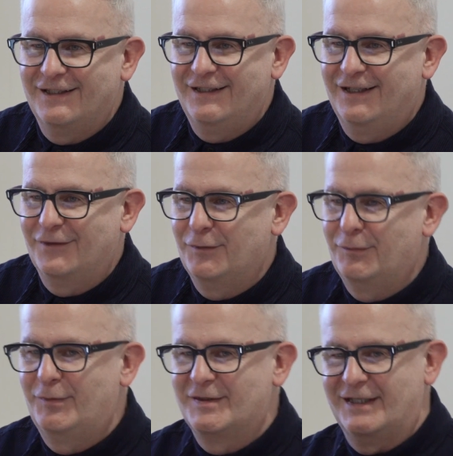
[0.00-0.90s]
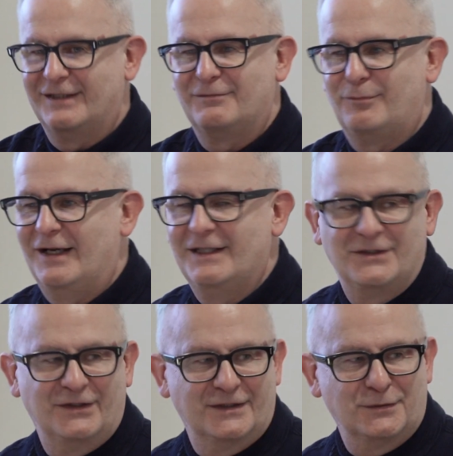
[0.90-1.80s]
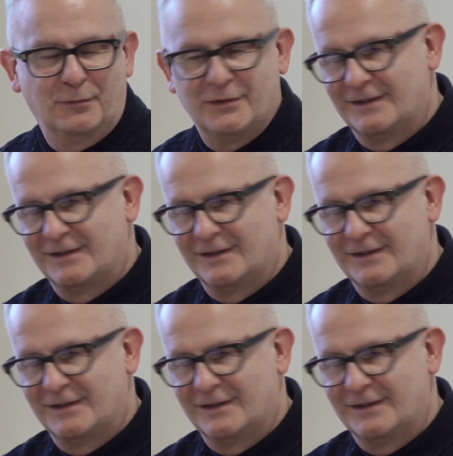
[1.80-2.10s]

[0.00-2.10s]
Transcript: You know, we present pie charts,